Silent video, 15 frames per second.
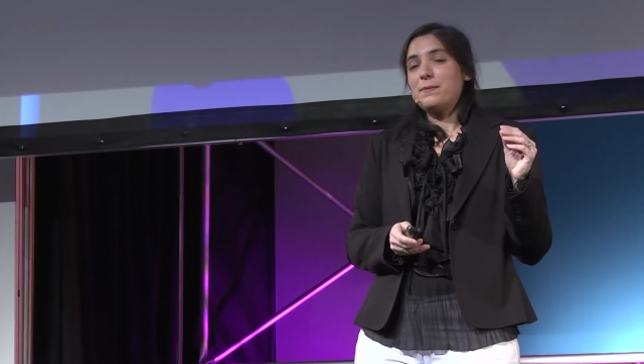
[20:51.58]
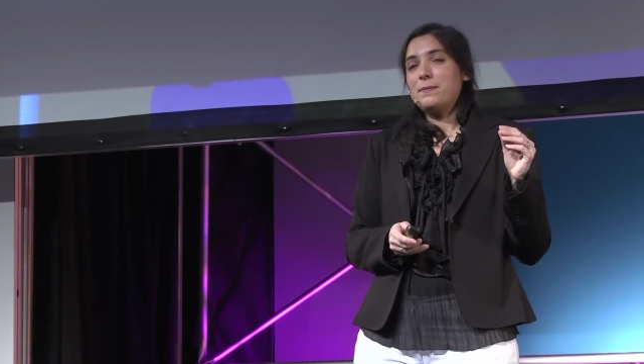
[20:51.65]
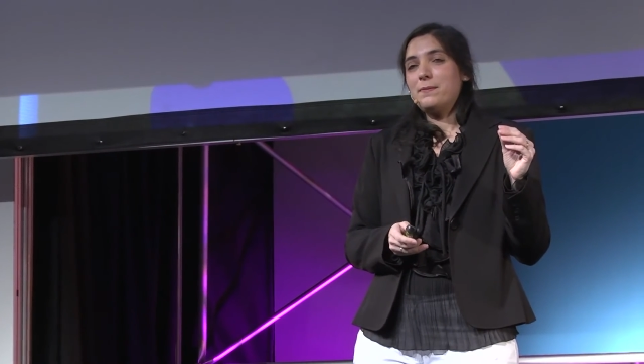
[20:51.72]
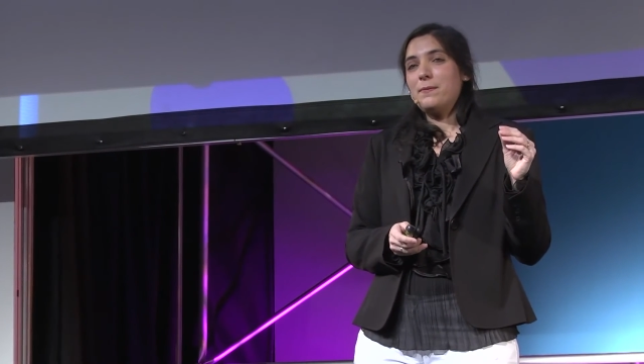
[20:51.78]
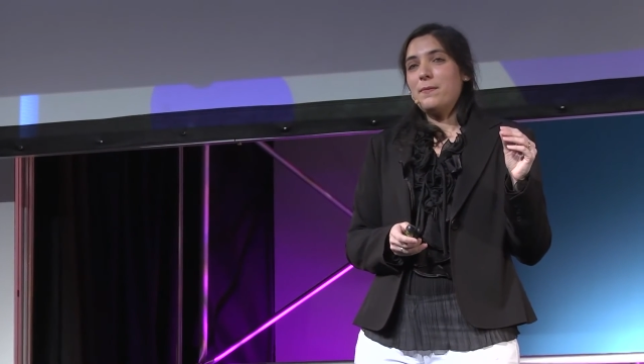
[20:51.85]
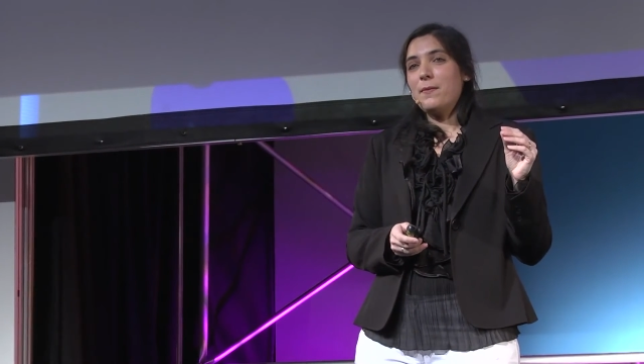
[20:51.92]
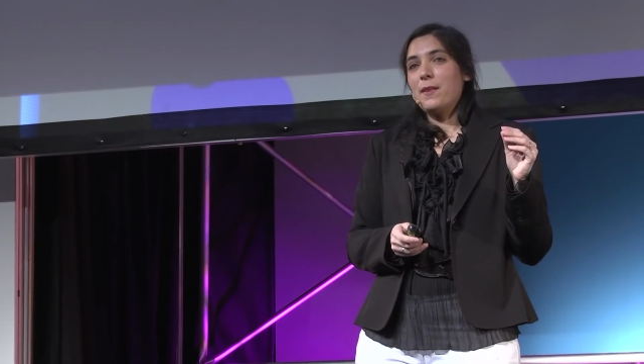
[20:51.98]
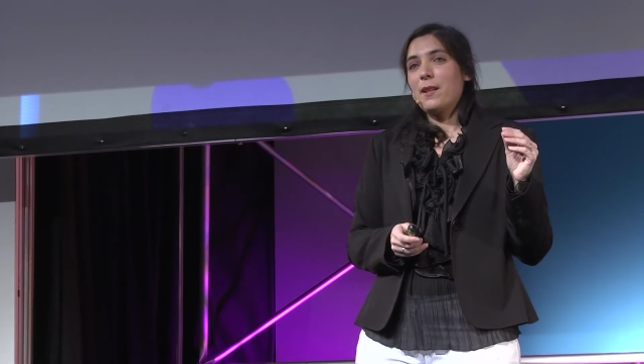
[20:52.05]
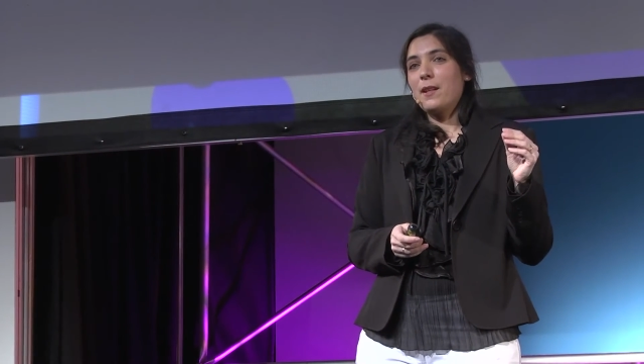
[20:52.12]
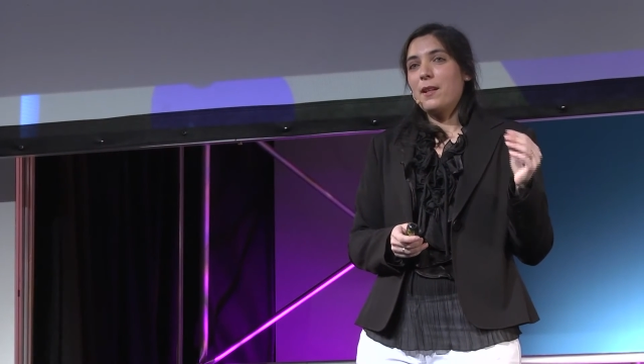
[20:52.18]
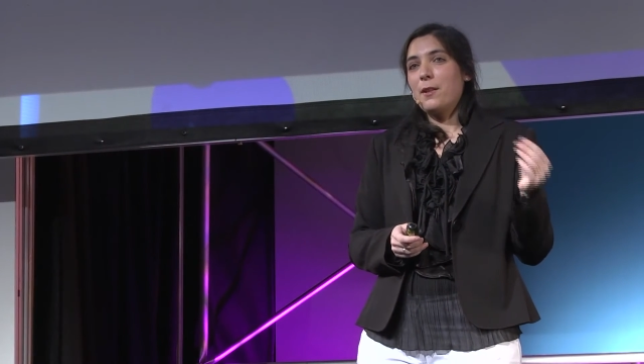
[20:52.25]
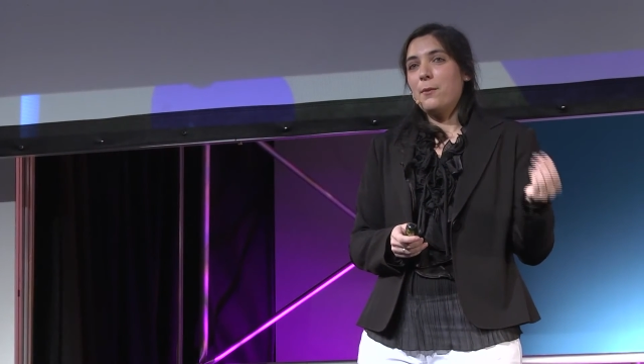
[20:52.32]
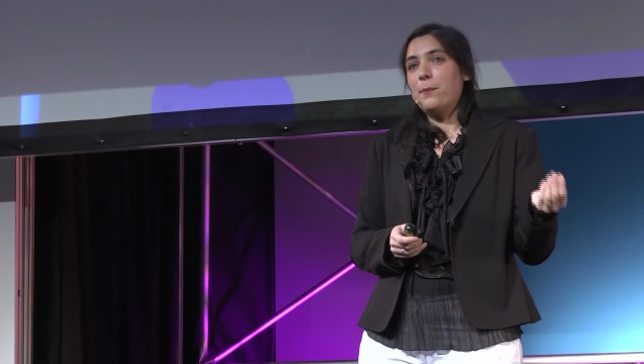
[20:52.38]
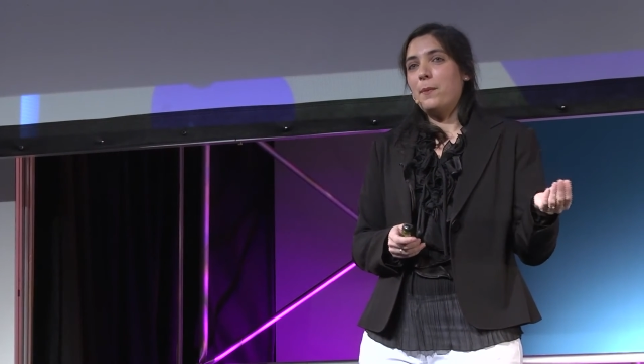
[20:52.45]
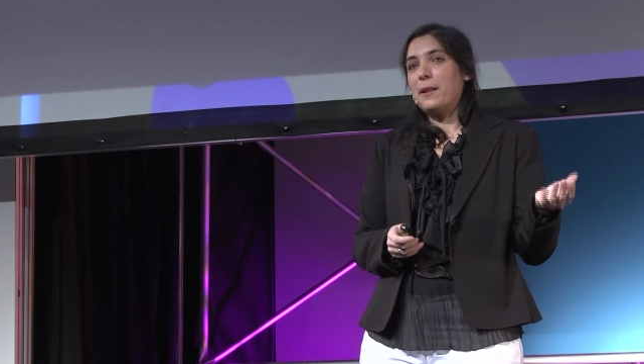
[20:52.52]
Client
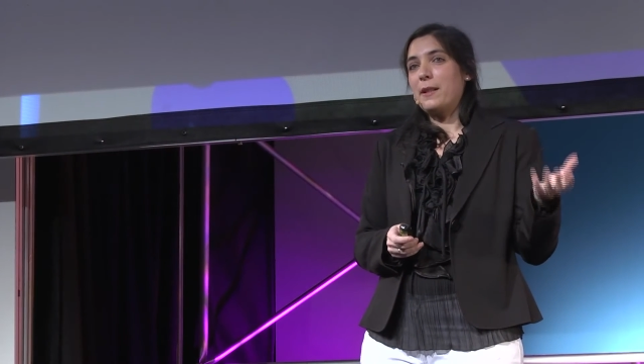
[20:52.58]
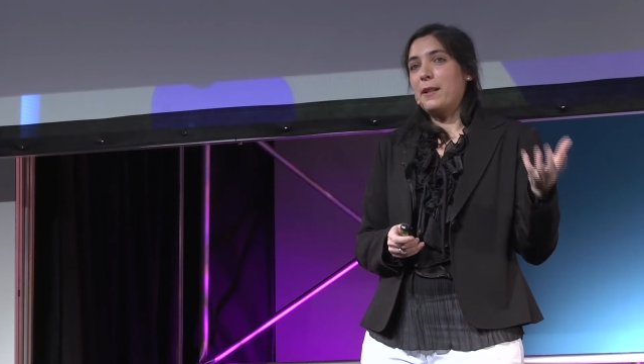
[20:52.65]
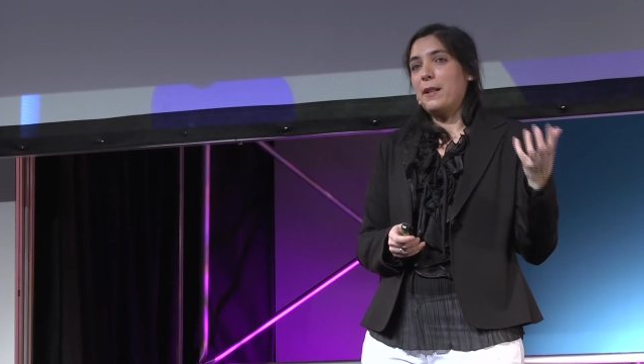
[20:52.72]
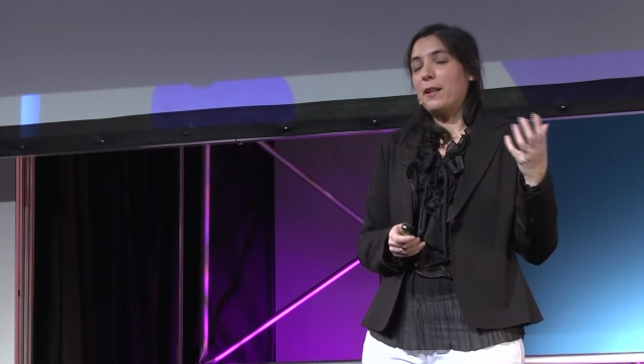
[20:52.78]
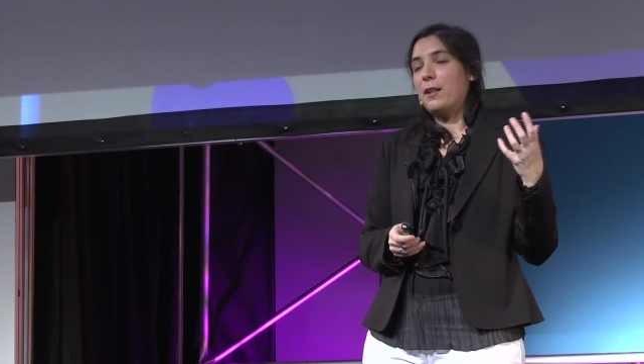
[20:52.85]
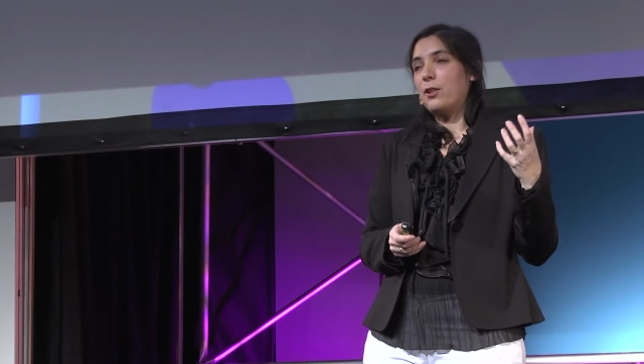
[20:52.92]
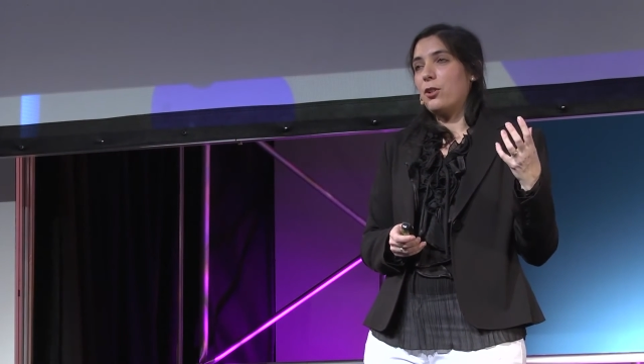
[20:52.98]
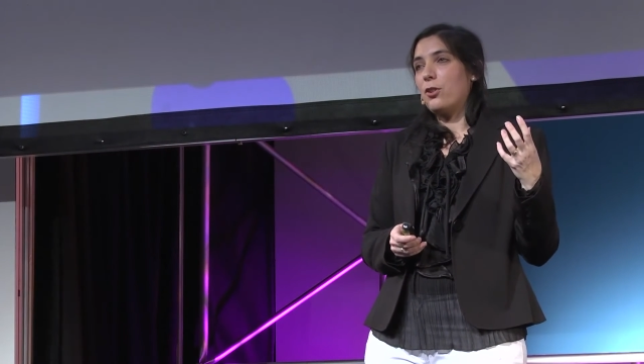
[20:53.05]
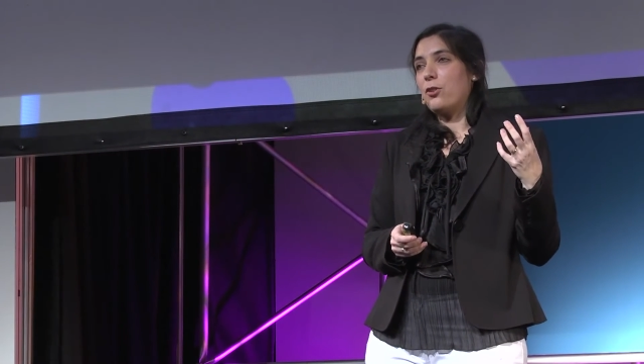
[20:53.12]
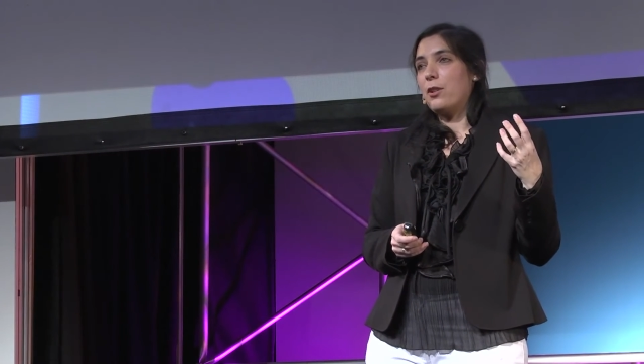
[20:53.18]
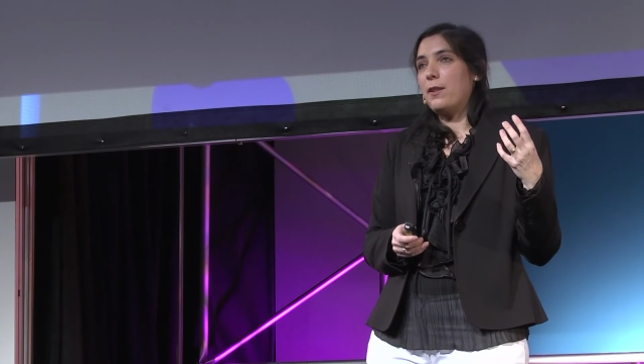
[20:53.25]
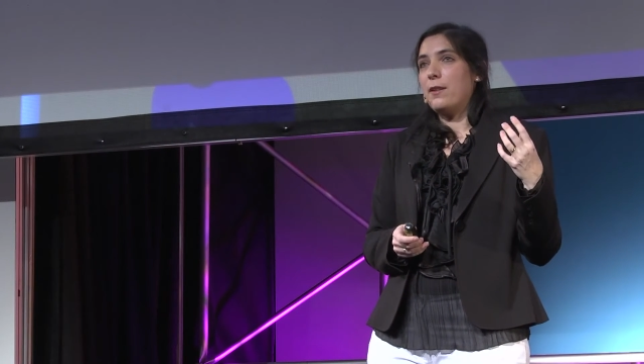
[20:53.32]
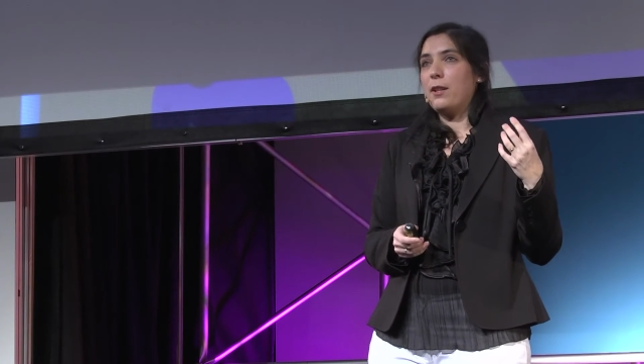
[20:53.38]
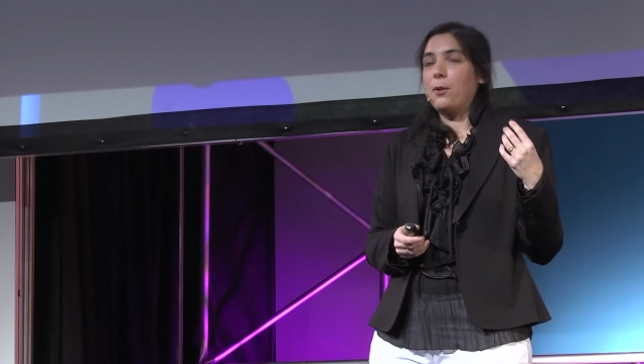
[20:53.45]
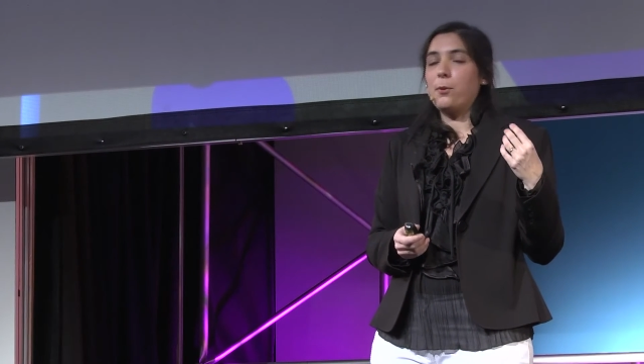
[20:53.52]
KB
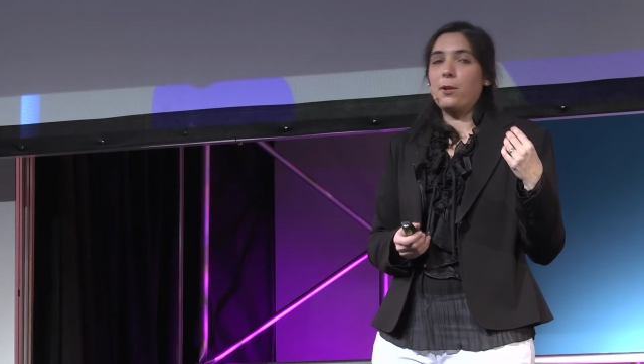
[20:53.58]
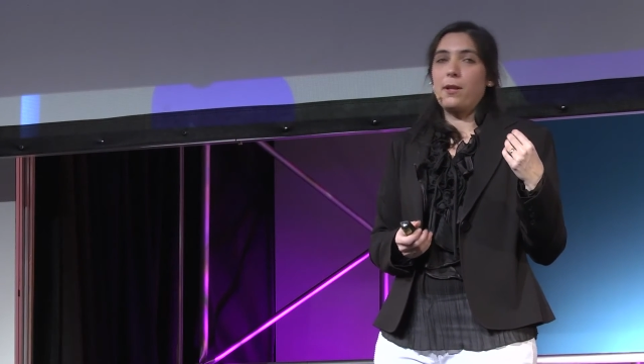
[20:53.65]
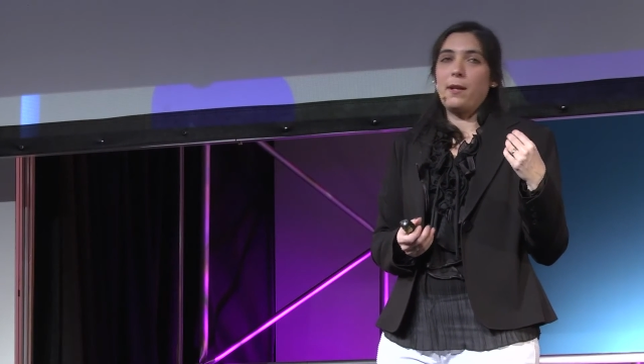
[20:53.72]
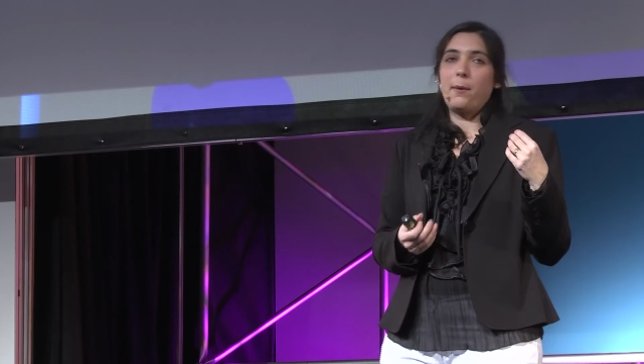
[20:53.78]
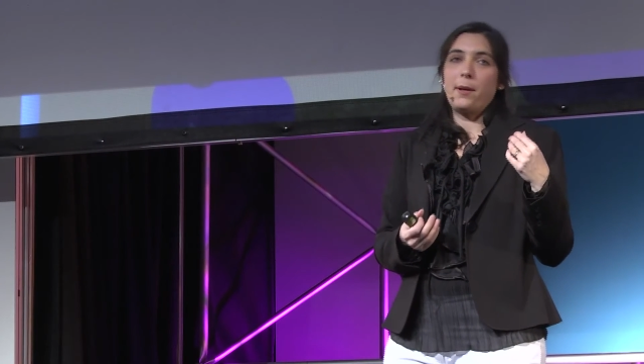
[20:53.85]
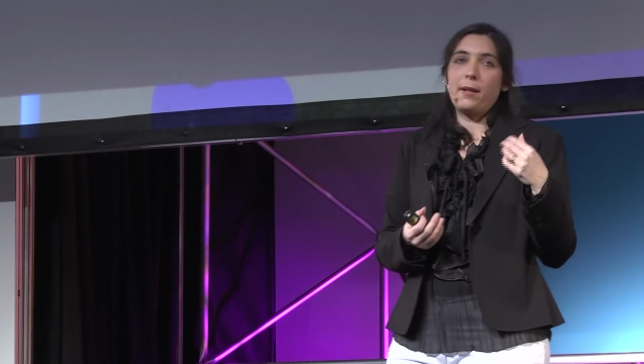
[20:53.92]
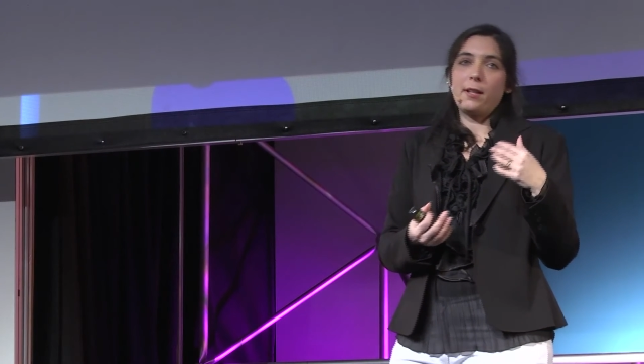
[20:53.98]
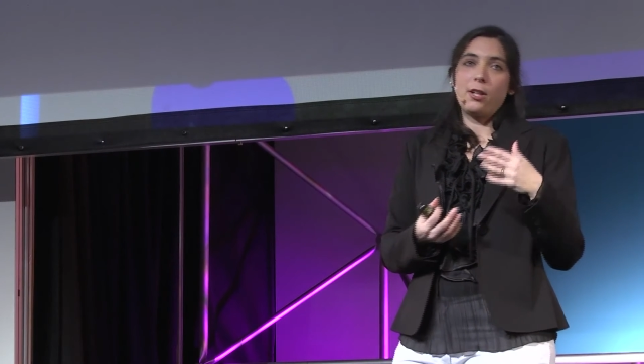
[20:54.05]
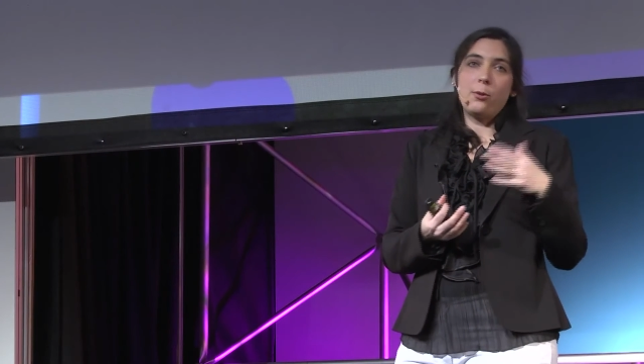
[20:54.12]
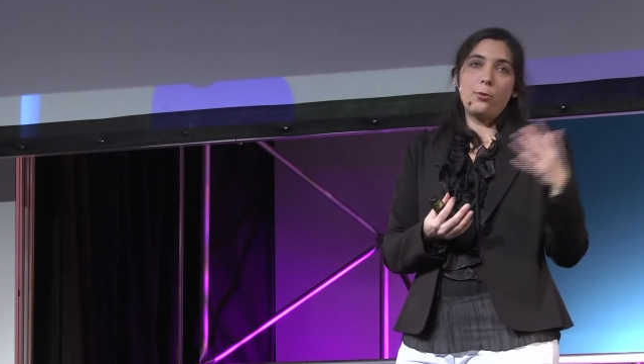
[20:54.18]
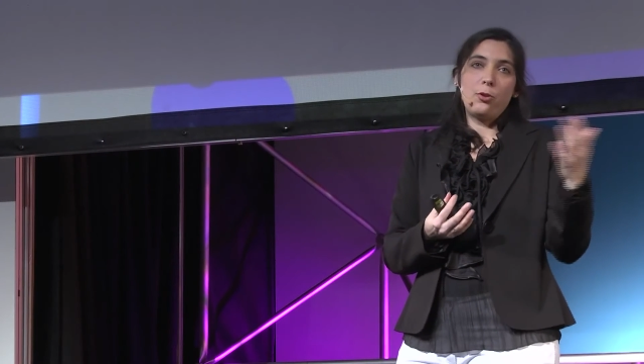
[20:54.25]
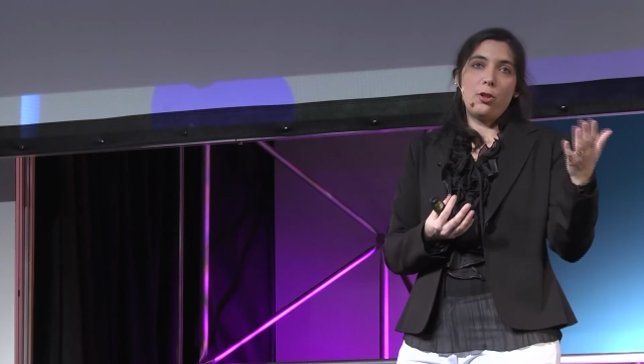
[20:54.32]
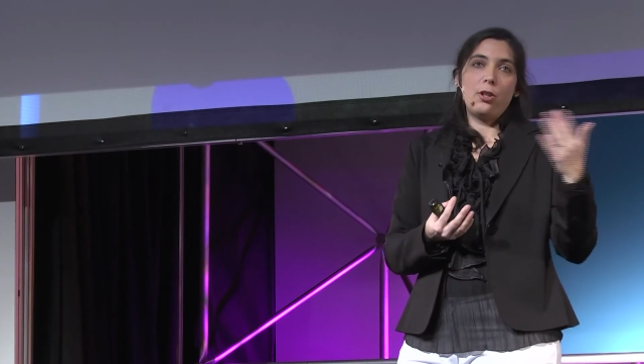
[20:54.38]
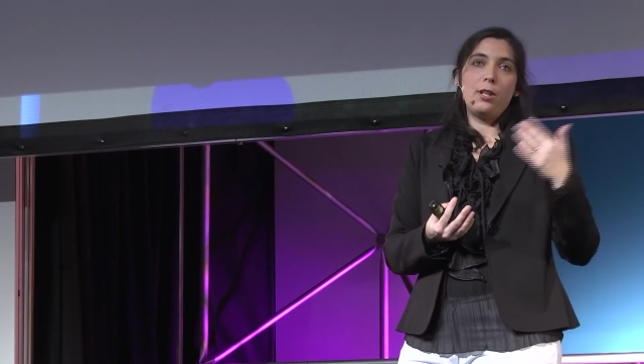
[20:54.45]
will